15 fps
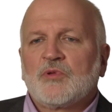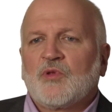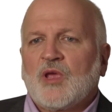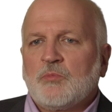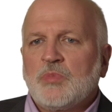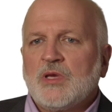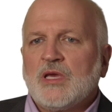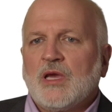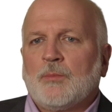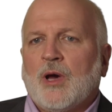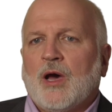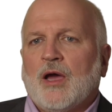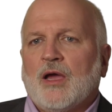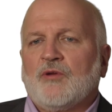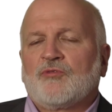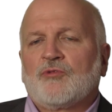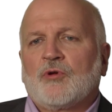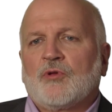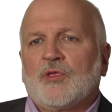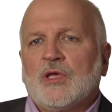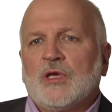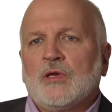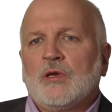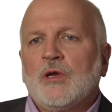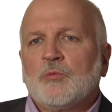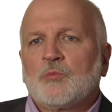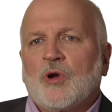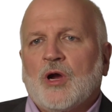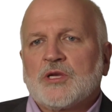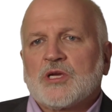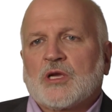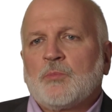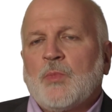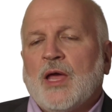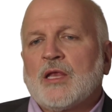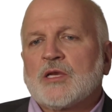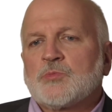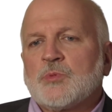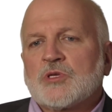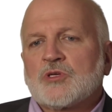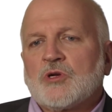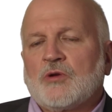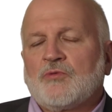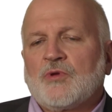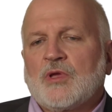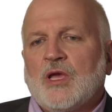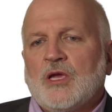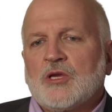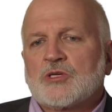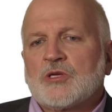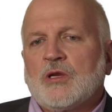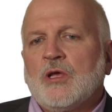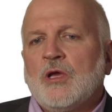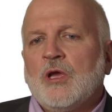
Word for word: say, PMI for the project management certification,